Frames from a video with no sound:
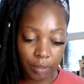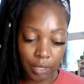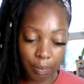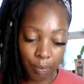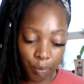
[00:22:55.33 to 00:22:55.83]

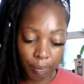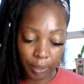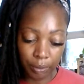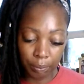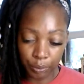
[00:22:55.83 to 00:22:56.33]
Tell me more
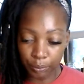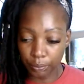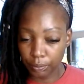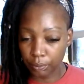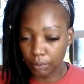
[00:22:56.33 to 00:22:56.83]
about the
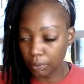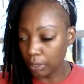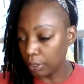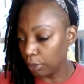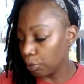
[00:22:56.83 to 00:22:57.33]
moon.
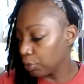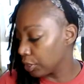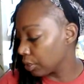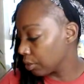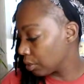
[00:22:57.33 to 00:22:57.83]

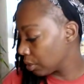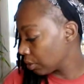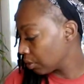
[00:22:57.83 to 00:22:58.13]
Illusions.